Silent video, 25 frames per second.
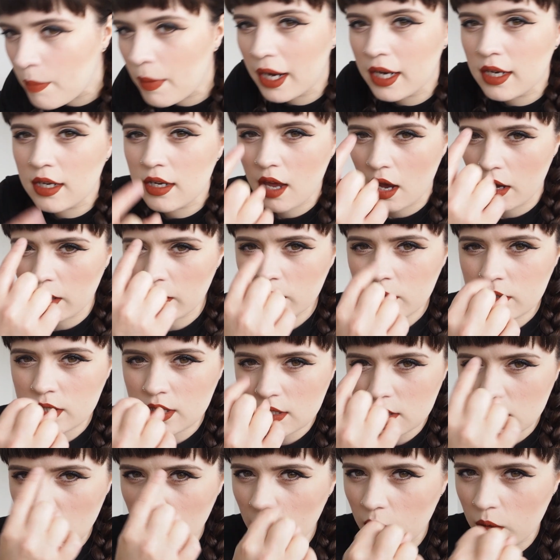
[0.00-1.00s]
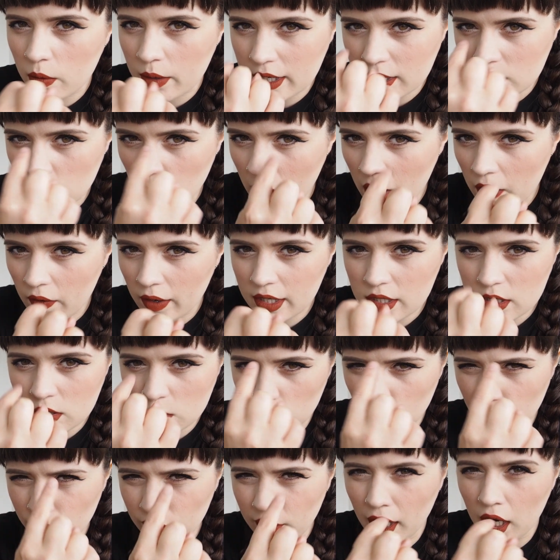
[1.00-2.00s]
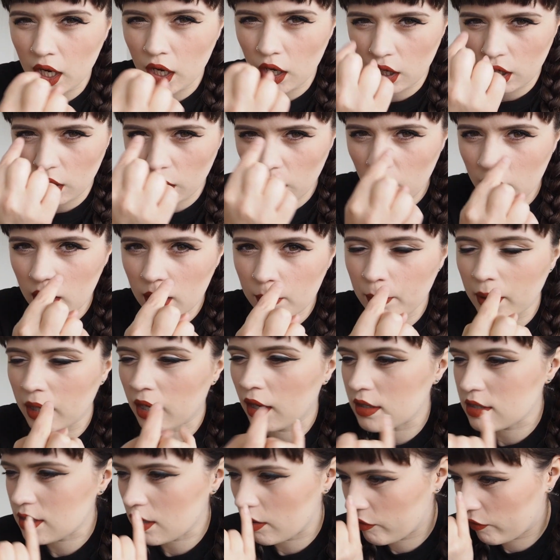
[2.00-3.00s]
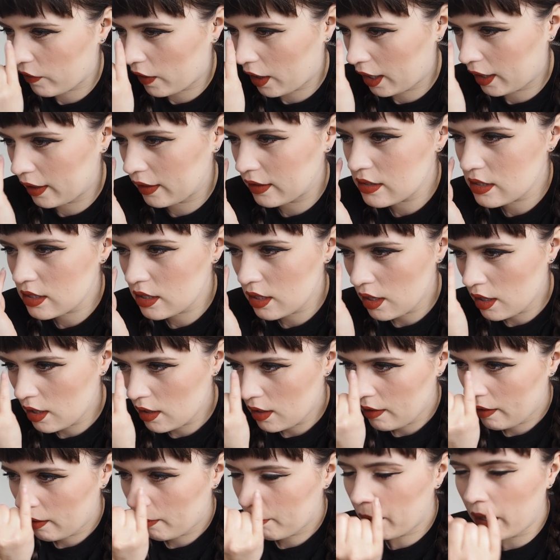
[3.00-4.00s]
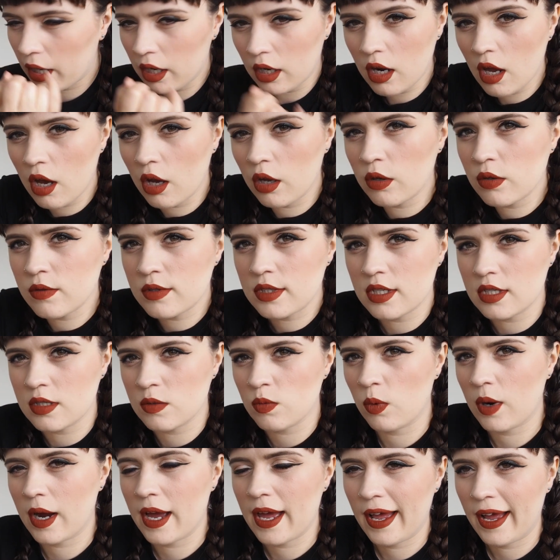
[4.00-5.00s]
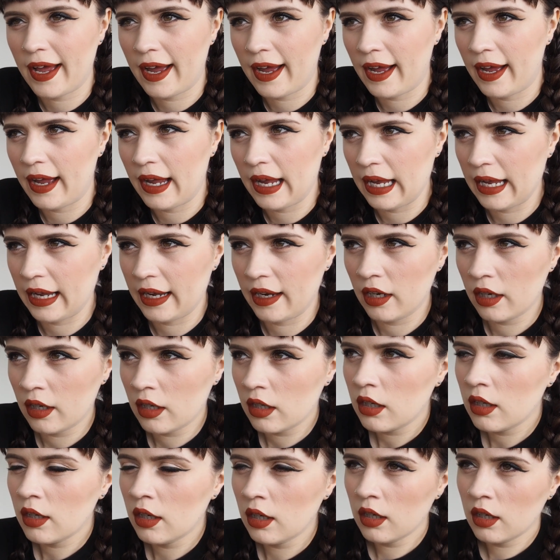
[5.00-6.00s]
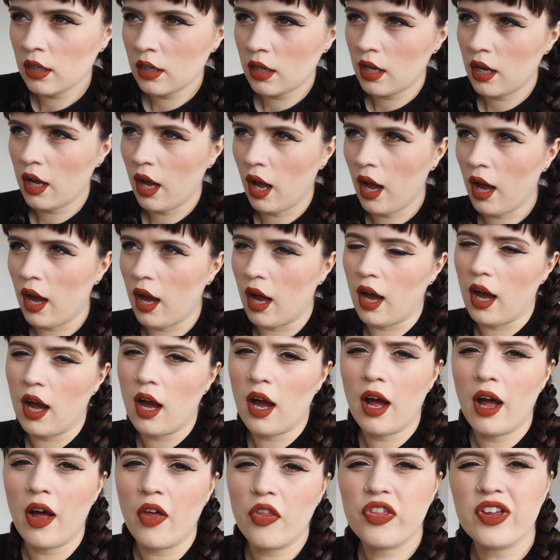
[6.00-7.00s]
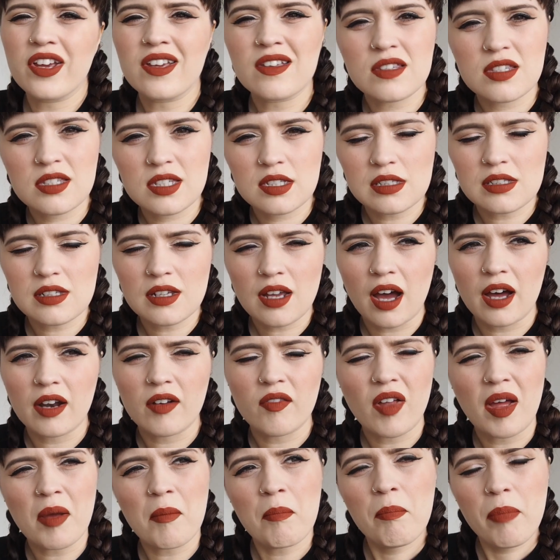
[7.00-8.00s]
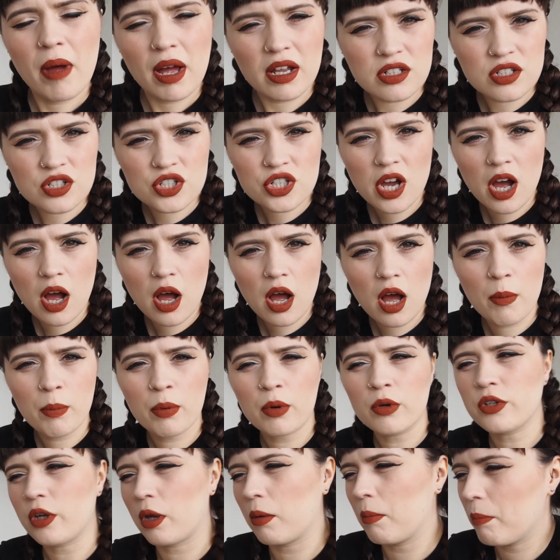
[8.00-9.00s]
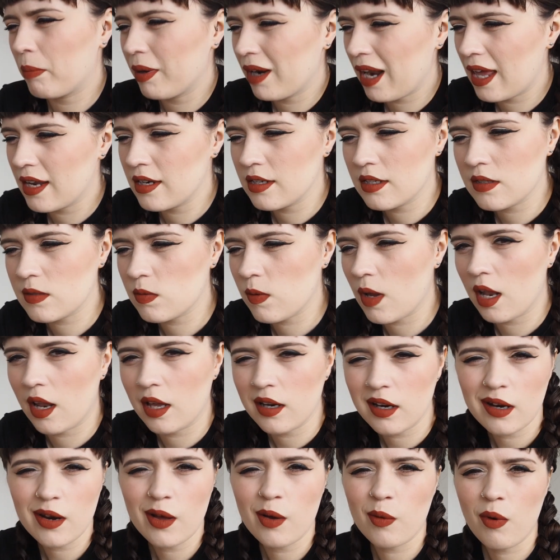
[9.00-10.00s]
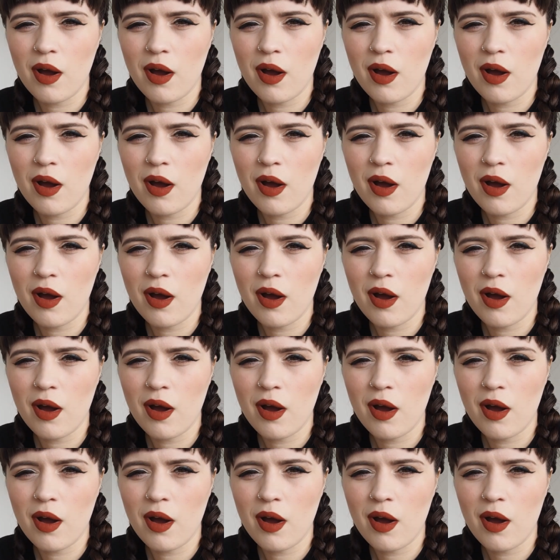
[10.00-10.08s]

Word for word: my nose is always where I sort of like look, because I find my nose is where things kind of like bunch up or don't blend as well. I don't know